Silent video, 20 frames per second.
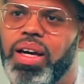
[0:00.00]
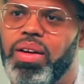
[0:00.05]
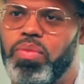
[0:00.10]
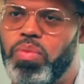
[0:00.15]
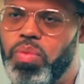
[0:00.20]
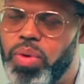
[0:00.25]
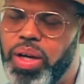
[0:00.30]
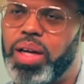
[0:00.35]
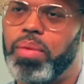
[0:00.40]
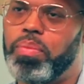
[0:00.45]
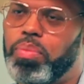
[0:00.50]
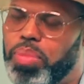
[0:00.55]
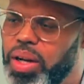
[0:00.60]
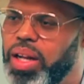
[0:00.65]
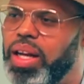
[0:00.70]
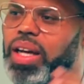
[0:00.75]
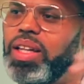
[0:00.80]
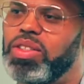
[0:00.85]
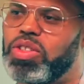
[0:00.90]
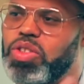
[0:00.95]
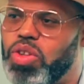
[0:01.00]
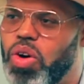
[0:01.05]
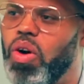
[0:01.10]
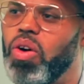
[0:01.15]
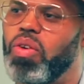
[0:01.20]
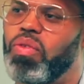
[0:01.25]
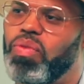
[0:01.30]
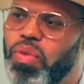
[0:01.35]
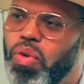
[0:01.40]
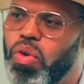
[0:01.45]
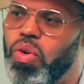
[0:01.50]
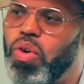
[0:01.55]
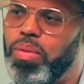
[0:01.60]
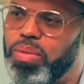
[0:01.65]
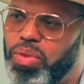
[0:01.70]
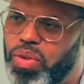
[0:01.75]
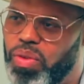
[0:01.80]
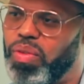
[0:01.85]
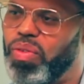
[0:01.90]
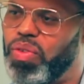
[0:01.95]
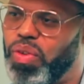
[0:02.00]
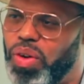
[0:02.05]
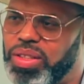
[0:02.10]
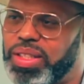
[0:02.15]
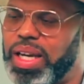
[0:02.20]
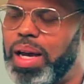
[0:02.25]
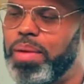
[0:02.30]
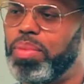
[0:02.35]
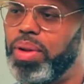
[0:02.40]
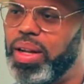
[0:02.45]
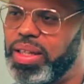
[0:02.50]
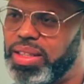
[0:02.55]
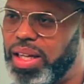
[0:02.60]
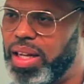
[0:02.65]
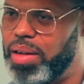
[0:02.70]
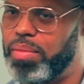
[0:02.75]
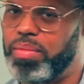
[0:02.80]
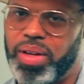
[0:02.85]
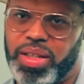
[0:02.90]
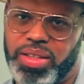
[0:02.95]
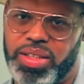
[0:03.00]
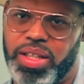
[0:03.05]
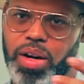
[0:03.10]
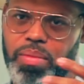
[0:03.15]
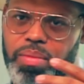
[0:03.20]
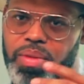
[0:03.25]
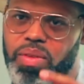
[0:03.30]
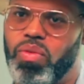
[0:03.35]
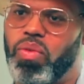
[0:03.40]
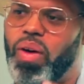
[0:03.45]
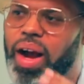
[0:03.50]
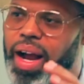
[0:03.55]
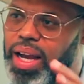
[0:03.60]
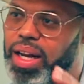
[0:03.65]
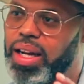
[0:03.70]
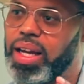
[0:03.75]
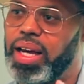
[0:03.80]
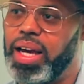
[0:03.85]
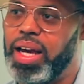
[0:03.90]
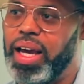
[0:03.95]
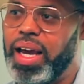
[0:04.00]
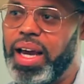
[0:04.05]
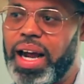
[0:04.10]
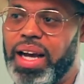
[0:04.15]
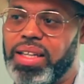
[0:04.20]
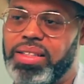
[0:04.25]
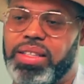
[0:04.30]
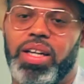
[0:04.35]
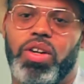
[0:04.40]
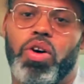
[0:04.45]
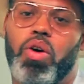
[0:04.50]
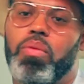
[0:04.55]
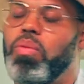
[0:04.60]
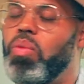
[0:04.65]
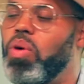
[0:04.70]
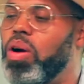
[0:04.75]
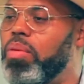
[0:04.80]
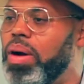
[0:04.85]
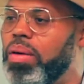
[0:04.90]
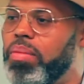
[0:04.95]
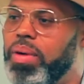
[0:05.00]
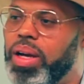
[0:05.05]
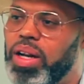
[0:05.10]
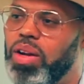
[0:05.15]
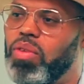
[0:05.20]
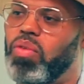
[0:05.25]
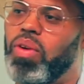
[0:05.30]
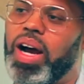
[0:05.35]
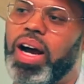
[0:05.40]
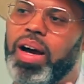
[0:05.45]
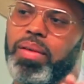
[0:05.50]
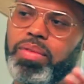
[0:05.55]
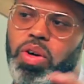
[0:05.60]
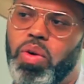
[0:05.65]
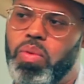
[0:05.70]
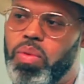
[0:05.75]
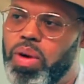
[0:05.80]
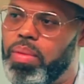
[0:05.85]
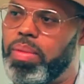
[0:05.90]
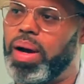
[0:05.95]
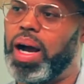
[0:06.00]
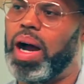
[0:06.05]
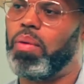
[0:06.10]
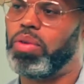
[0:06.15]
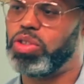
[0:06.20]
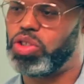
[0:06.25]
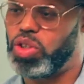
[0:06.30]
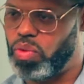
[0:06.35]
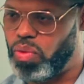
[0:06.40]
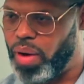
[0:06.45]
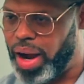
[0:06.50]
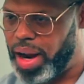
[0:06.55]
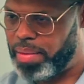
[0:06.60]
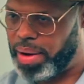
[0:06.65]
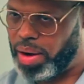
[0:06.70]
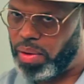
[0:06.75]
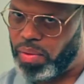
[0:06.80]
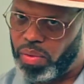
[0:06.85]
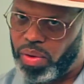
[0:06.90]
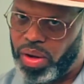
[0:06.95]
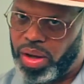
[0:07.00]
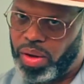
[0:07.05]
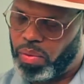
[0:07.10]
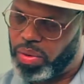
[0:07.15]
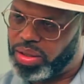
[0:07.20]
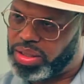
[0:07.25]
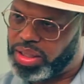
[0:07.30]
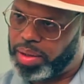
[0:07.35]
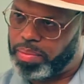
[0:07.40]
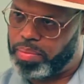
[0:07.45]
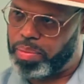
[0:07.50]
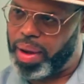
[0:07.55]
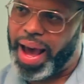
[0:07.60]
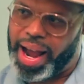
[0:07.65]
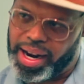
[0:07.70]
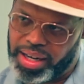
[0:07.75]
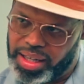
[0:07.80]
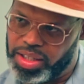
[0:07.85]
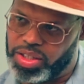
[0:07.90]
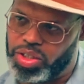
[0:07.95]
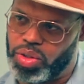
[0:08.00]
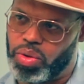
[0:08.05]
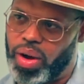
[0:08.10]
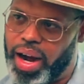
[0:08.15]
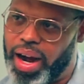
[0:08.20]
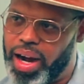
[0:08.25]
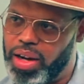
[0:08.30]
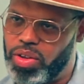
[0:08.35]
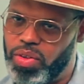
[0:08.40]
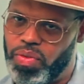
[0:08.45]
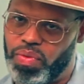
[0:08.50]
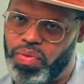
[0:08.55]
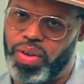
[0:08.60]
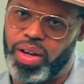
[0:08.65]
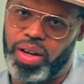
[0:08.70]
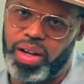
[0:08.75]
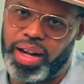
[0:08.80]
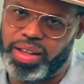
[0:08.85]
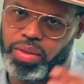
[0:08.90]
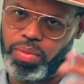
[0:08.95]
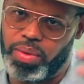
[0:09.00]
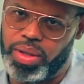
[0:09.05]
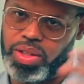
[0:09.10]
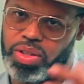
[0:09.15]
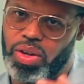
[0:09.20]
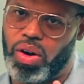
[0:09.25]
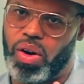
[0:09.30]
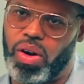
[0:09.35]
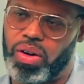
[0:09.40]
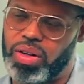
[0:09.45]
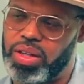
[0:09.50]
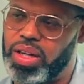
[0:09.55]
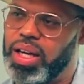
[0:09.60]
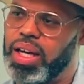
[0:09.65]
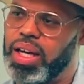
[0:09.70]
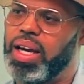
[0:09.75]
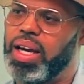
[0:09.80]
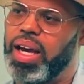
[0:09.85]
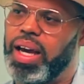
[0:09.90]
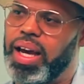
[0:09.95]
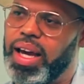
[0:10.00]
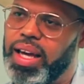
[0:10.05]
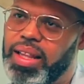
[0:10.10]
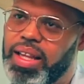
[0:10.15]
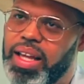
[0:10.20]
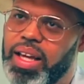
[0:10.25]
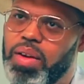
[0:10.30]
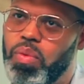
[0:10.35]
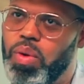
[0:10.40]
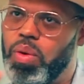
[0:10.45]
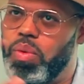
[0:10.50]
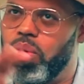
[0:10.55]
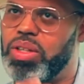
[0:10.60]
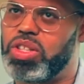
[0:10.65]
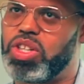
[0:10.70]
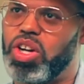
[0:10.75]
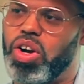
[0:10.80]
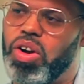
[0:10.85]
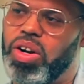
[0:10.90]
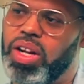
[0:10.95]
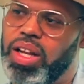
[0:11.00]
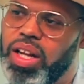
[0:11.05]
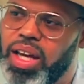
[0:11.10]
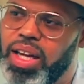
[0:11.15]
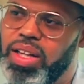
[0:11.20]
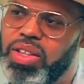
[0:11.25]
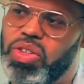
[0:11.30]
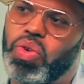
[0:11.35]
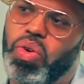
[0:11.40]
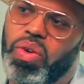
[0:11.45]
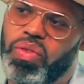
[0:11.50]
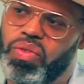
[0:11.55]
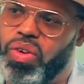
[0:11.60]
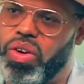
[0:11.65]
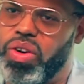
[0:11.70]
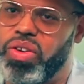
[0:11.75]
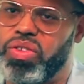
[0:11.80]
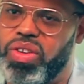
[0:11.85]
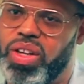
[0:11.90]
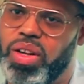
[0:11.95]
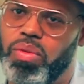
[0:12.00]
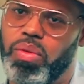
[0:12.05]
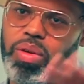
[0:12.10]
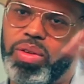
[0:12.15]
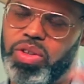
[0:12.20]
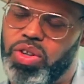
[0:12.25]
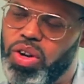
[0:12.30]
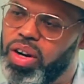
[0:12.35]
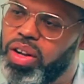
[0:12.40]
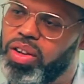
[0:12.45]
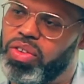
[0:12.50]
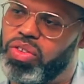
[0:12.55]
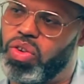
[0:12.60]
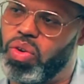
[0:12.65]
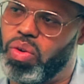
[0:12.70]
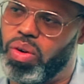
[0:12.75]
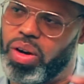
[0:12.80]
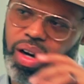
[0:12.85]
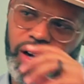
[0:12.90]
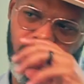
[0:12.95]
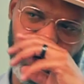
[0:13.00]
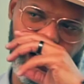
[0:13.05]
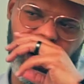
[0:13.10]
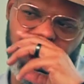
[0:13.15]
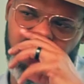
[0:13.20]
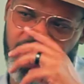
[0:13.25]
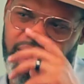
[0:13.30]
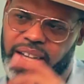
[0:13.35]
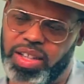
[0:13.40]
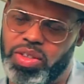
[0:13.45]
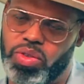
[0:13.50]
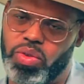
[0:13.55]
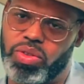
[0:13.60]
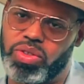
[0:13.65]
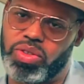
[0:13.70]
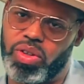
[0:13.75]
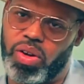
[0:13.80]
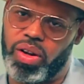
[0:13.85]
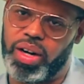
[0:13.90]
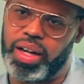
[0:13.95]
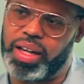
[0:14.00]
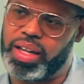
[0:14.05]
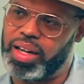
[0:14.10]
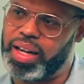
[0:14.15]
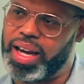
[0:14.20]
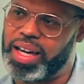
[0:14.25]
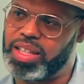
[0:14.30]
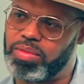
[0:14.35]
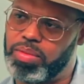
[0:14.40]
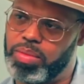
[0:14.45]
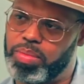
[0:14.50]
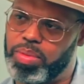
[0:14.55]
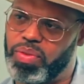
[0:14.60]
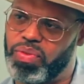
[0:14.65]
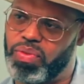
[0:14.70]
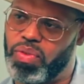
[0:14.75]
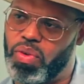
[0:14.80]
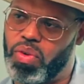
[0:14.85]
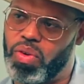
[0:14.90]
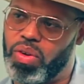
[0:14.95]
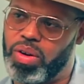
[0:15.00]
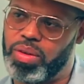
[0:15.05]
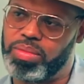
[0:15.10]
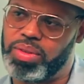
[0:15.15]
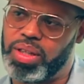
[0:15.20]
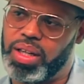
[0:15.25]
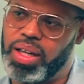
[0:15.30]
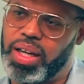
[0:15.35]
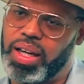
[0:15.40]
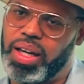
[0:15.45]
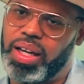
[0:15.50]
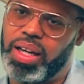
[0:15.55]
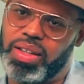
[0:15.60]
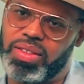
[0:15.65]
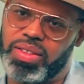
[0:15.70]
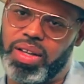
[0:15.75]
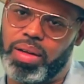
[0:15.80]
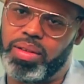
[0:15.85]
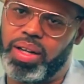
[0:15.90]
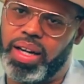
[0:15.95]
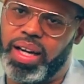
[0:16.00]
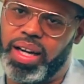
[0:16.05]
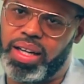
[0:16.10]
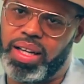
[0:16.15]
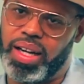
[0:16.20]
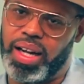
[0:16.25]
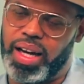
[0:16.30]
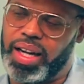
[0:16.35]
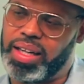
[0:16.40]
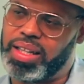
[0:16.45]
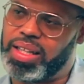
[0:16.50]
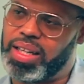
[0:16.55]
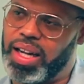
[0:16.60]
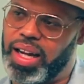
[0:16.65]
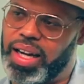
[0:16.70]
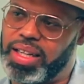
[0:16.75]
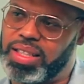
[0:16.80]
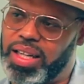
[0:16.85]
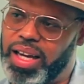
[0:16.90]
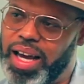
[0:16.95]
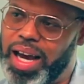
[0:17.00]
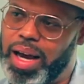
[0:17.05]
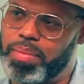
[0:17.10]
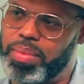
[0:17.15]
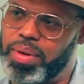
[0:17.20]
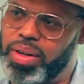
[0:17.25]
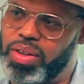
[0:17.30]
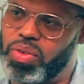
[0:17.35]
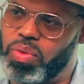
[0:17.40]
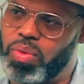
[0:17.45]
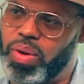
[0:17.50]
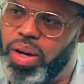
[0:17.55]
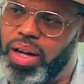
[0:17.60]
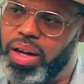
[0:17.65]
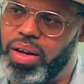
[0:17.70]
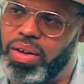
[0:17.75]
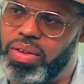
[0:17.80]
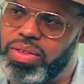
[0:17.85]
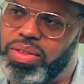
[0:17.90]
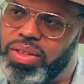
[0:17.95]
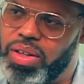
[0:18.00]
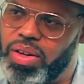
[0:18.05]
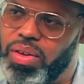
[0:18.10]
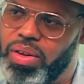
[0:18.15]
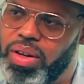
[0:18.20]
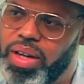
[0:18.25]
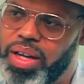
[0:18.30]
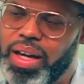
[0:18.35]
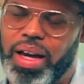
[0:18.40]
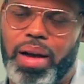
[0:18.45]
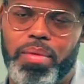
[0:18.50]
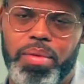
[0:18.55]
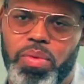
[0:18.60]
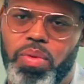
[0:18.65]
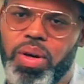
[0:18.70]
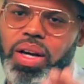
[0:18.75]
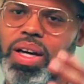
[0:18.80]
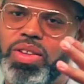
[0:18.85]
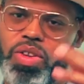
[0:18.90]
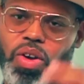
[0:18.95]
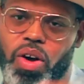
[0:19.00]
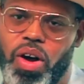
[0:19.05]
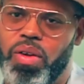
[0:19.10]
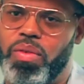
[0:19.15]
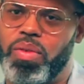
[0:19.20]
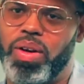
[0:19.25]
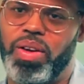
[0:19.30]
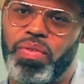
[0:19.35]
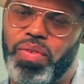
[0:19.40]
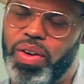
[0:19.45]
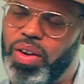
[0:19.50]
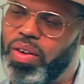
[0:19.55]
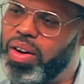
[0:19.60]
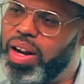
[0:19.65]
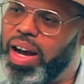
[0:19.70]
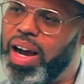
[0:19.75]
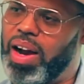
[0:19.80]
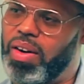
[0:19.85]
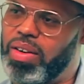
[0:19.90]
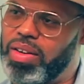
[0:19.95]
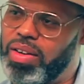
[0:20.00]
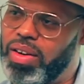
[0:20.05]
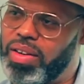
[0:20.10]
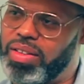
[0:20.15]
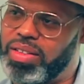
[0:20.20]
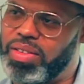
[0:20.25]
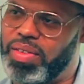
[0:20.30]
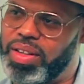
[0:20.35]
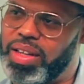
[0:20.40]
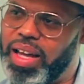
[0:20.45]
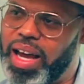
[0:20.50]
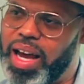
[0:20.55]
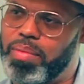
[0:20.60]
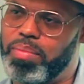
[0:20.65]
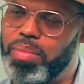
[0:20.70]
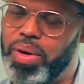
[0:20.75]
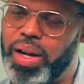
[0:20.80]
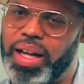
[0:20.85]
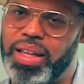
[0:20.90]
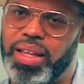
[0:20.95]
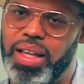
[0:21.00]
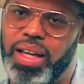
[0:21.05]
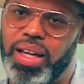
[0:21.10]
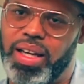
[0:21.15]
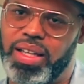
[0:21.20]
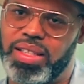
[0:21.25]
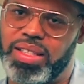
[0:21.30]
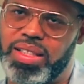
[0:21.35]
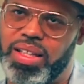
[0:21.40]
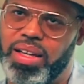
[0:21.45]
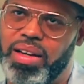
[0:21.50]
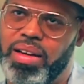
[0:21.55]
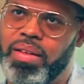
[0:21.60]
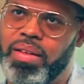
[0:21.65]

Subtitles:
we can put it in song form. So for example, let's say a gentleman write, and I say, don't worry about making it rhyme. Don't worry about, I want you to write about what's impacted you or how you feel after we talk. And then we would turn it into a verse, and then we would turn it into a actual song that can actually be performed. Is something that can actually happen as well. So, I mean, we could talk, we could figure it out and stuff like that, but I think it's,